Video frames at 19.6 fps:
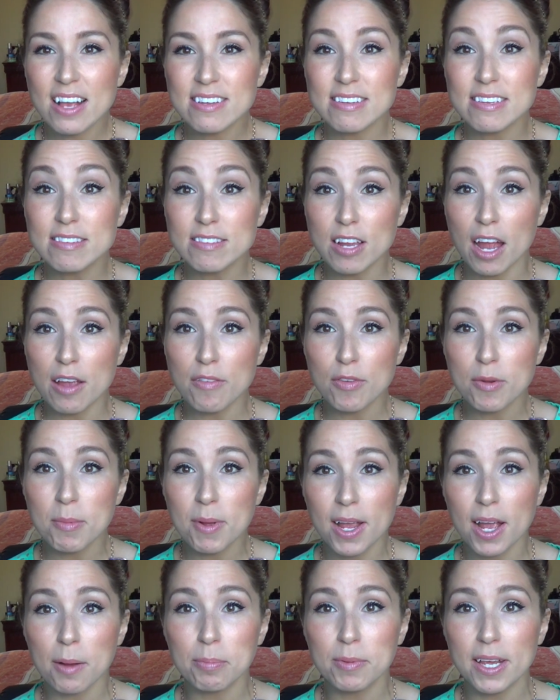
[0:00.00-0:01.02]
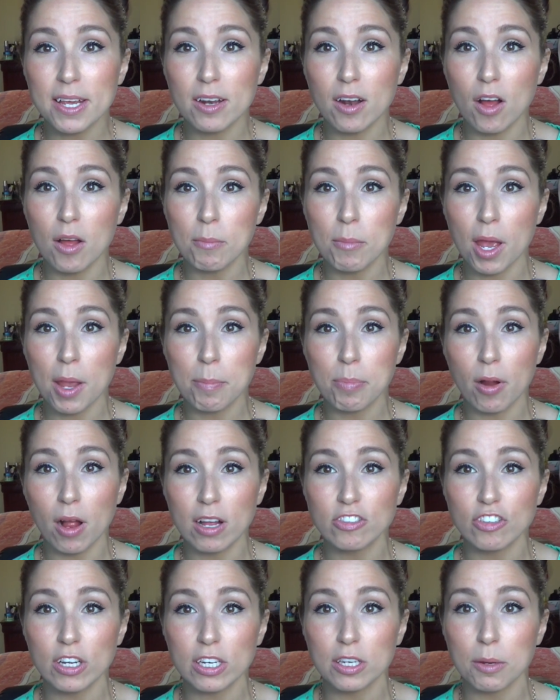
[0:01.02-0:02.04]
guys, it's time for my update on my
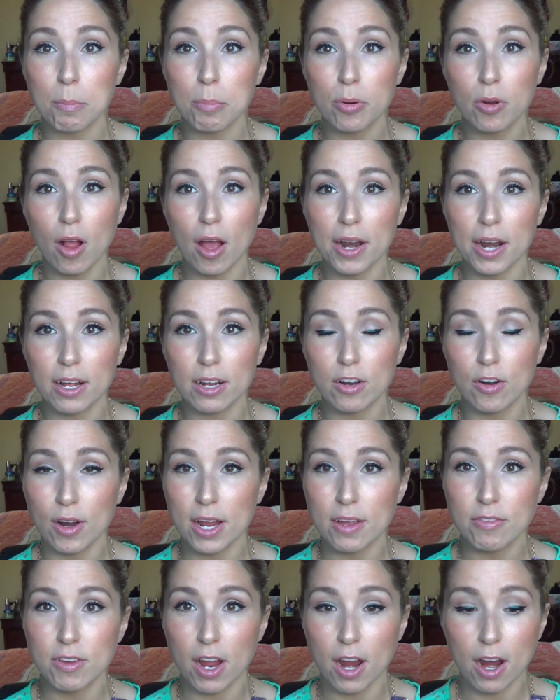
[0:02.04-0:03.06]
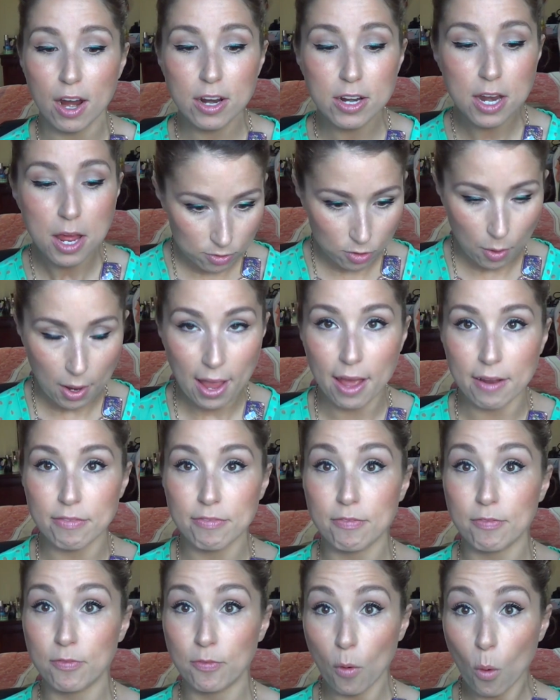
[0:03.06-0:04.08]
project product graveyard. So I had
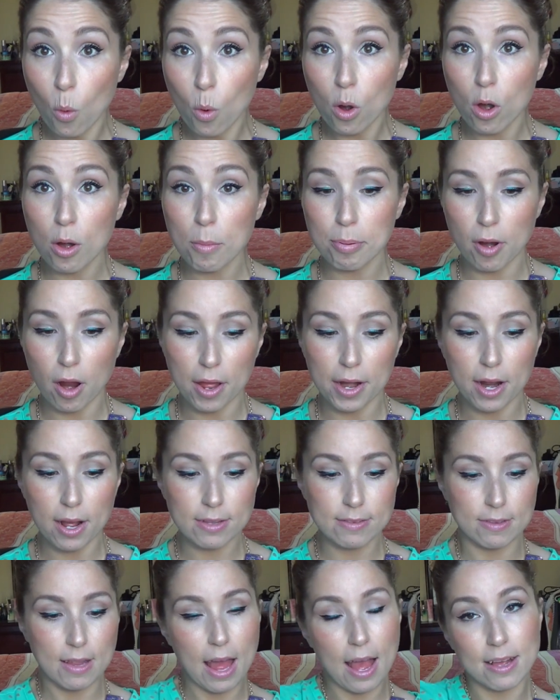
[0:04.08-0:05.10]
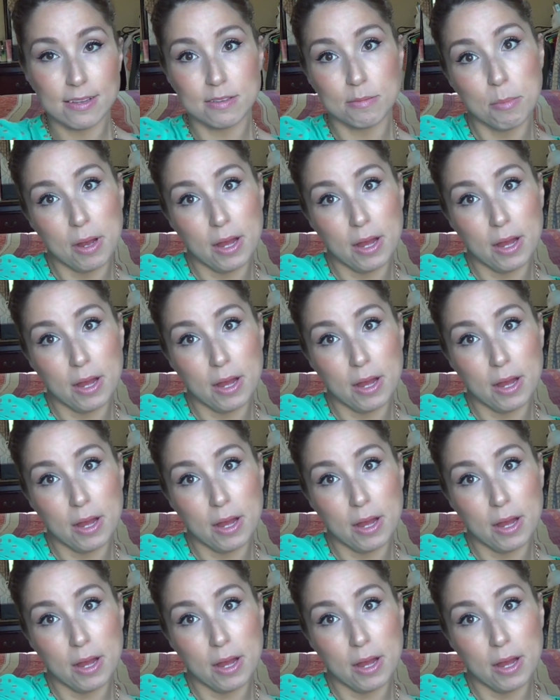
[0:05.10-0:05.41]
4 products last